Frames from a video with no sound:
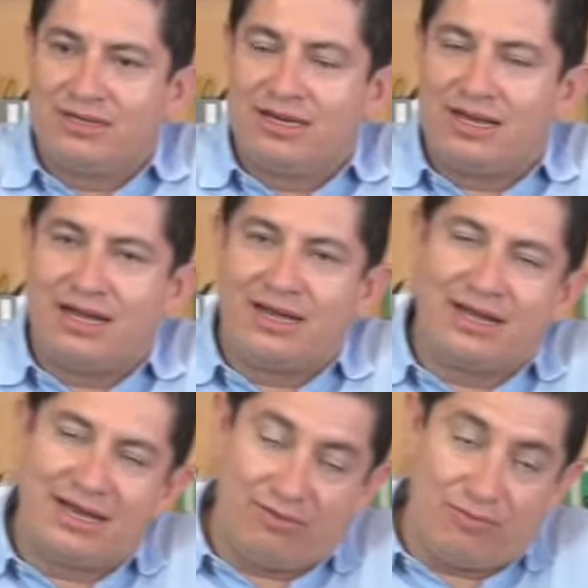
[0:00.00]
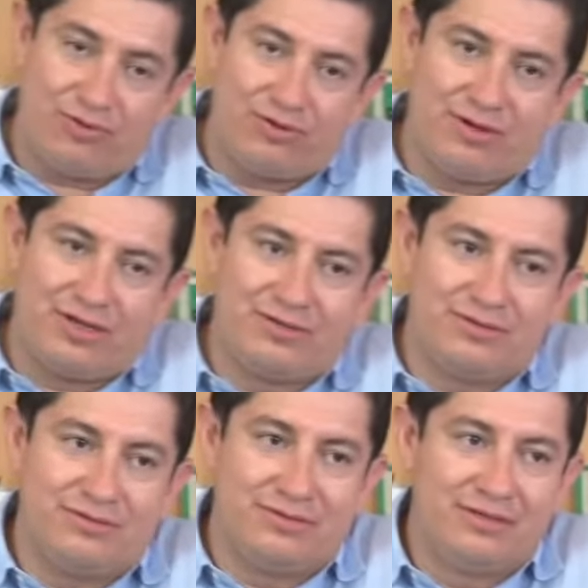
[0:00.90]
and I had the opportunity
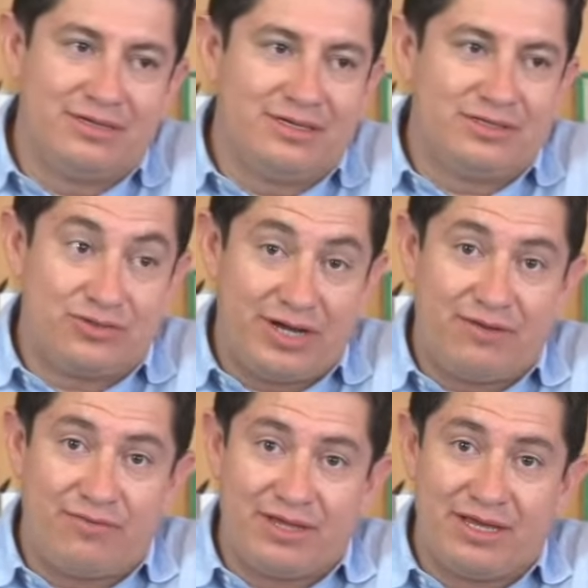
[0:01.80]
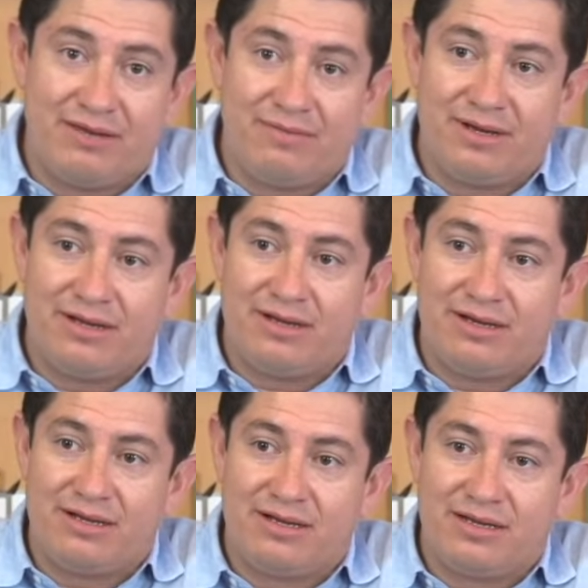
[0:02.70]
to train with him
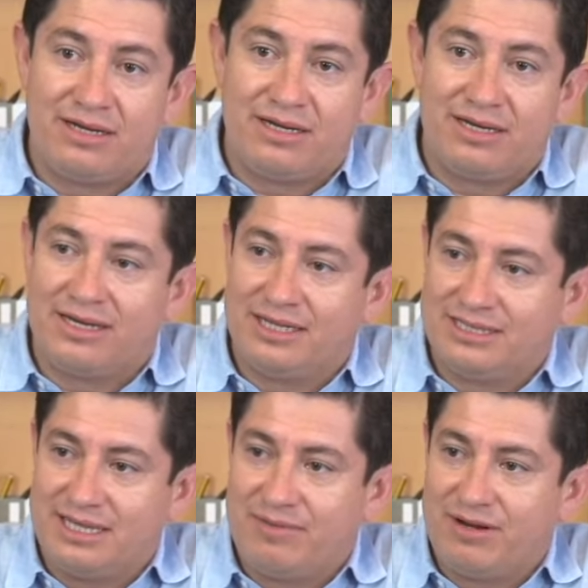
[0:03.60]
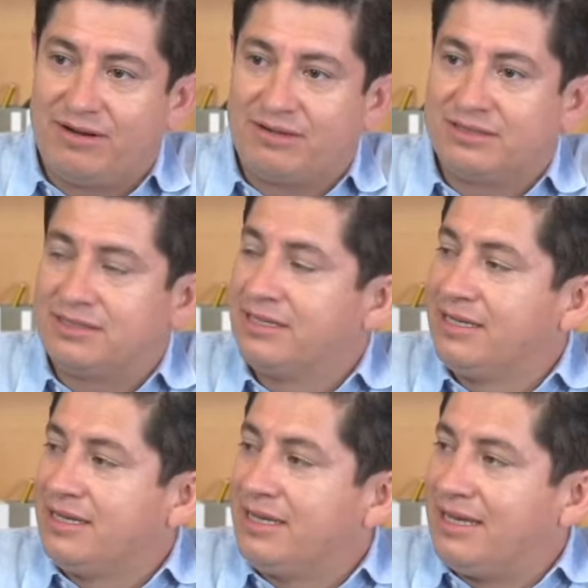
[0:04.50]
in his seminars
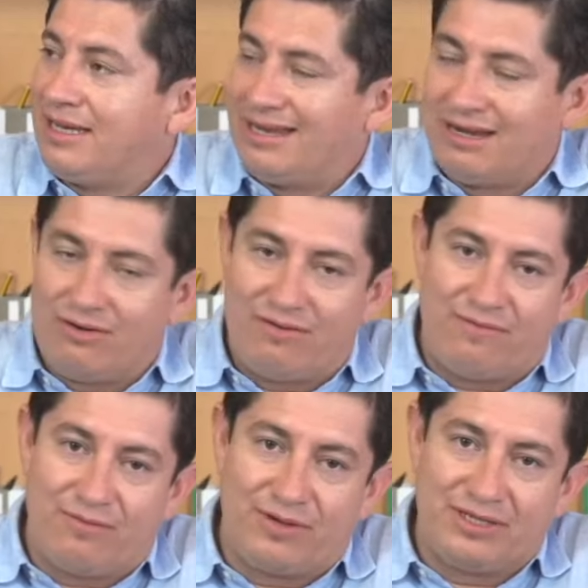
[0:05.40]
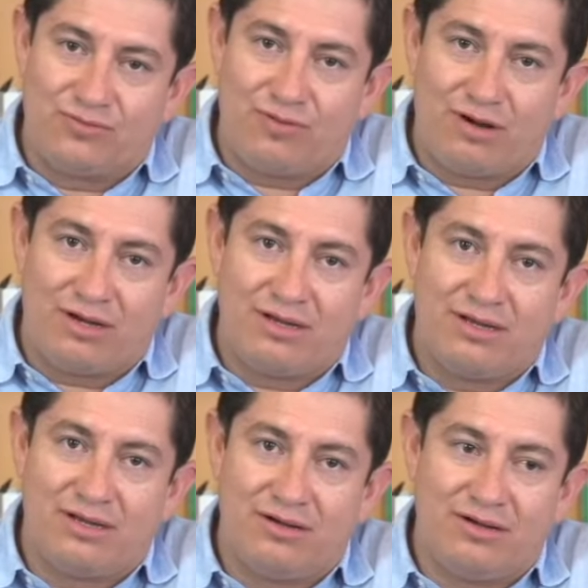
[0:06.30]
and learn from his work
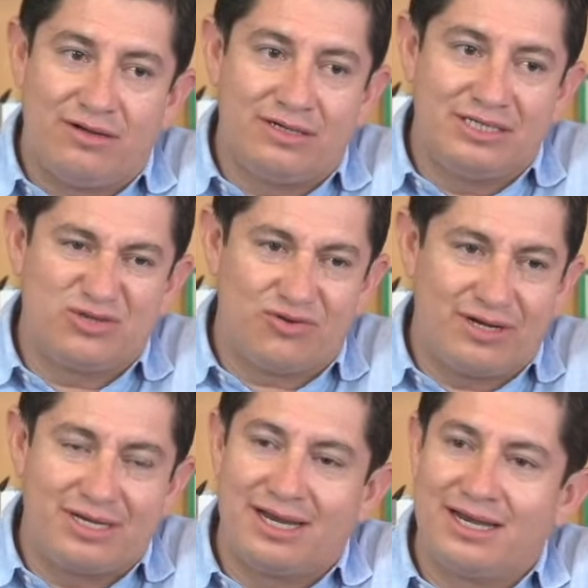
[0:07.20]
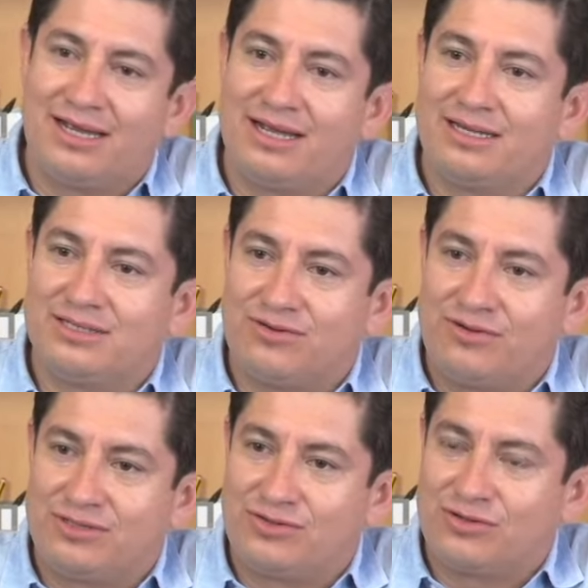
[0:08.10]
on storytelling and
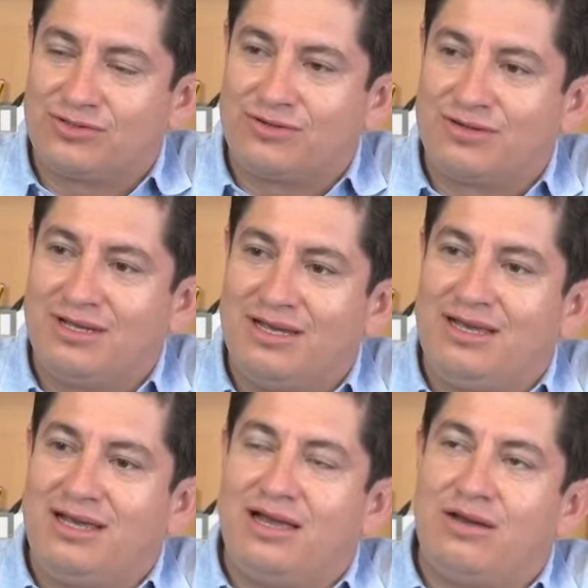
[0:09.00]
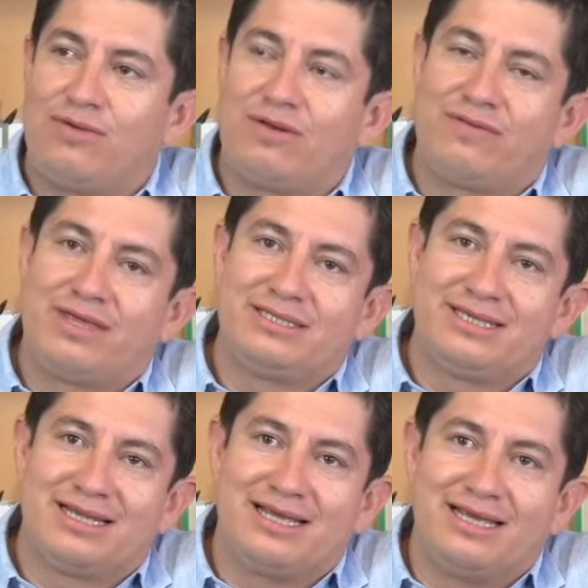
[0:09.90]
story structure. And one of the things
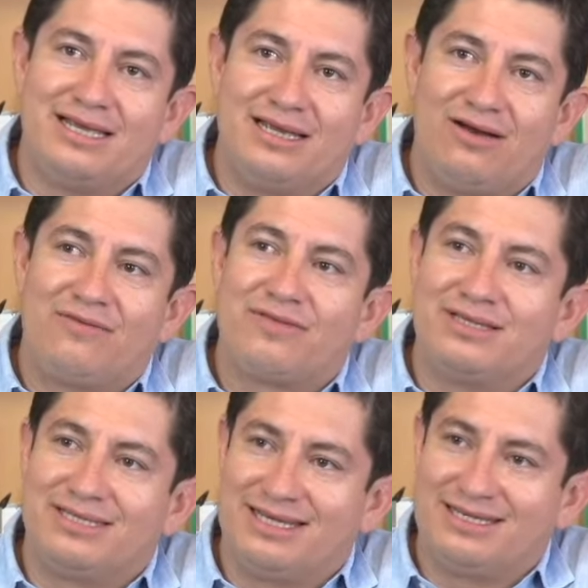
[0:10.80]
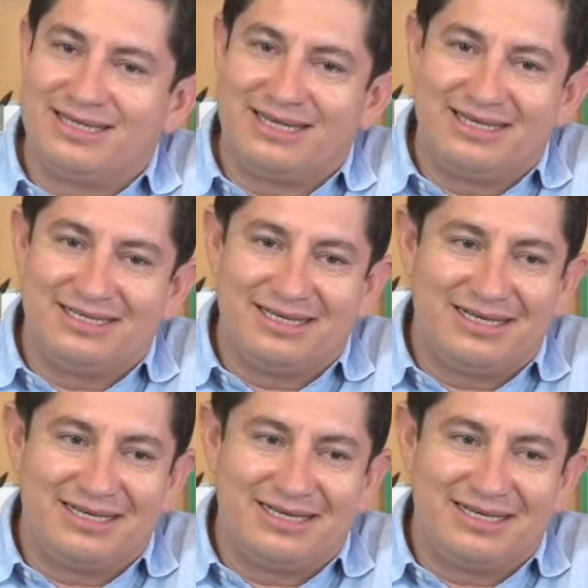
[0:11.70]
that he often says in his